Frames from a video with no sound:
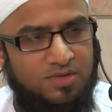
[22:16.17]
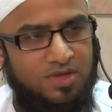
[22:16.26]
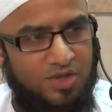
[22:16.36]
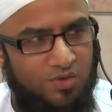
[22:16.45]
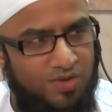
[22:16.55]

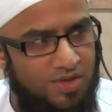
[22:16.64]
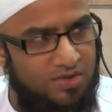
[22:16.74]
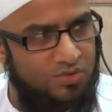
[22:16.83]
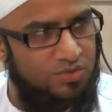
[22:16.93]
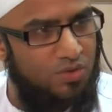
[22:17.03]
Ya ayyuhan
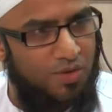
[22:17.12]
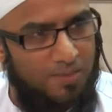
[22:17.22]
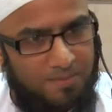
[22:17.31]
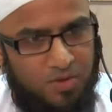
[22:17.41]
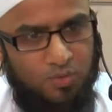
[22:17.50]
nasu taqu
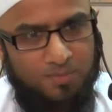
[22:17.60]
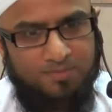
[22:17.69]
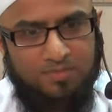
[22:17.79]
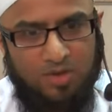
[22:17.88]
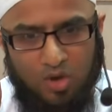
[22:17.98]
rabbakum.
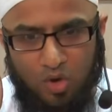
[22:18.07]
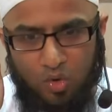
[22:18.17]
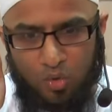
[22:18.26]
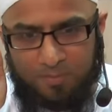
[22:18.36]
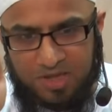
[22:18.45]

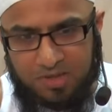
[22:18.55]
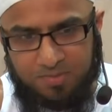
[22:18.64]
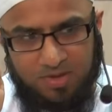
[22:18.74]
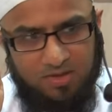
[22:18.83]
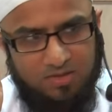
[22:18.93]
O
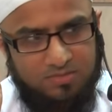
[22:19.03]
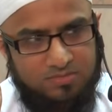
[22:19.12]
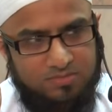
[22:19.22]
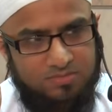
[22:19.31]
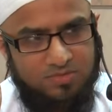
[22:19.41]
people,
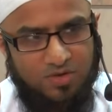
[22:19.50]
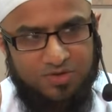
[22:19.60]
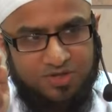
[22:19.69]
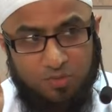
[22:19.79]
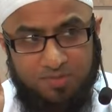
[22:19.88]

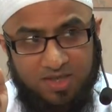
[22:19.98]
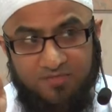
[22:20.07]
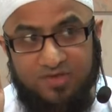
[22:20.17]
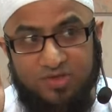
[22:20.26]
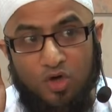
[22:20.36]
not just O
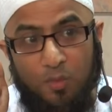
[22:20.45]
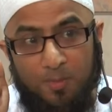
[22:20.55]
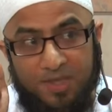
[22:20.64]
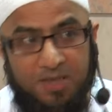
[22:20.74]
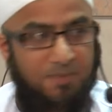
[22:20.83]
believers, O
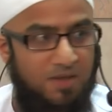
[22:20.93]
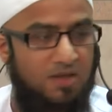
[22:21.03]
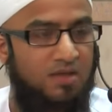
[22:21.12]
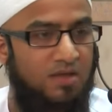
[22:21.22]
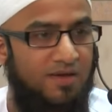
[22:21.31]
people,
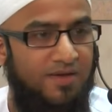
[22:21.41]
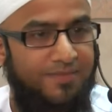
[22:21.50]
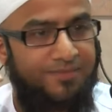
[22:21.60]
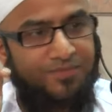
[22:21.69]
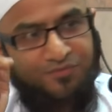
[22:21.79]

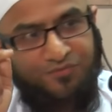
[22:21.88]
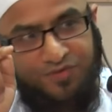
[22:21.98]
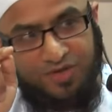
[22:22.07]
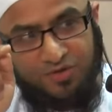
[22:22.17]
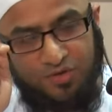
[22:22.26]

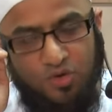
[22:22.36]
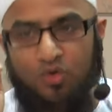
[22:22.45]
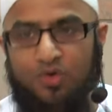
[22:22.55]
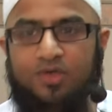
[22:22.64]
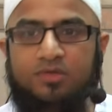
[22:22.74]
fear your
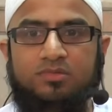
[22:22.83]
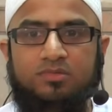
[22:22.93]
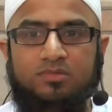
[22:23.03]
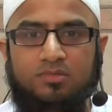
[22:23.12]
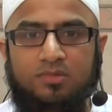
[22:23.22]
Lord
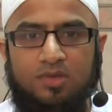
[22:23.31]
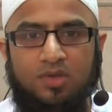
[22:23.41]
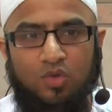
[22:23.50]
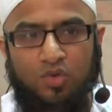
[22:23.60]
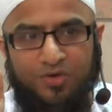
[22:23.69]

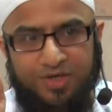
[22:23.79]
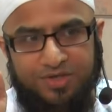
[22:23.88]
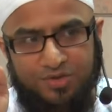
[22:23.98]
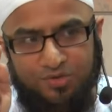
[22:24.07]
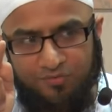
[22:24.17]
who
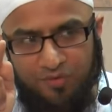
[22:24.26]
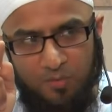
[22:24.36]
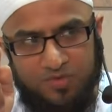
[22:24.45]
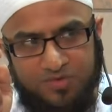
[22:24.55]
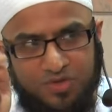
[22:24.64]
created you
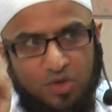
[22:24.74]
from one